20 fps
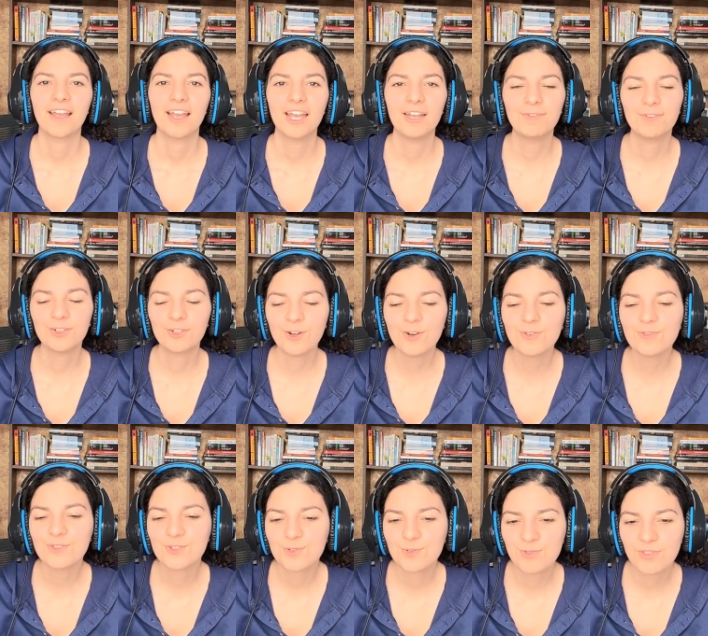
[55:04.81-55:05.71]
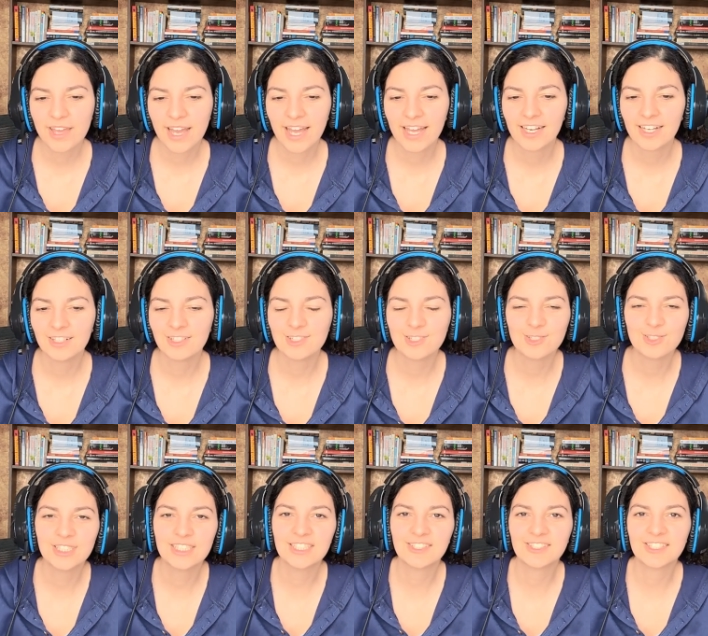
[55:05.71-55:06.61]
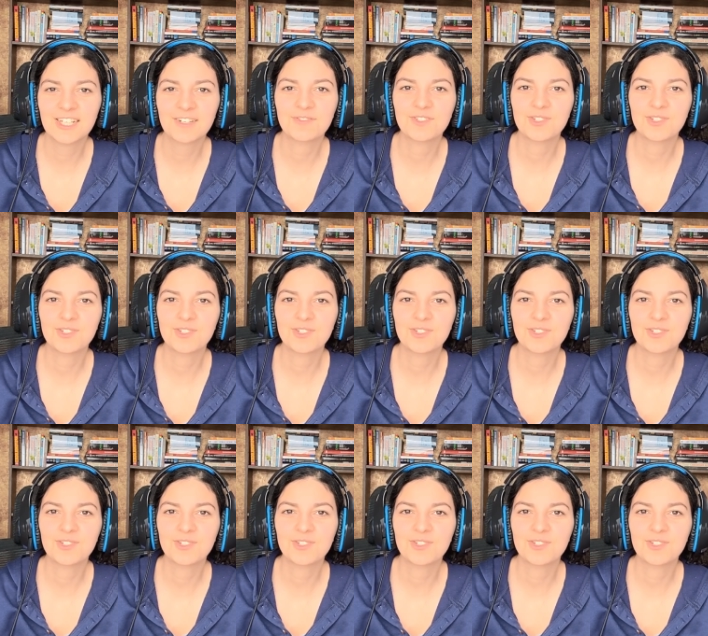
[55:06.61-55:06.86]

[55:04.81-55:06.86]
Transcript: If you don't do that and you don't see yourself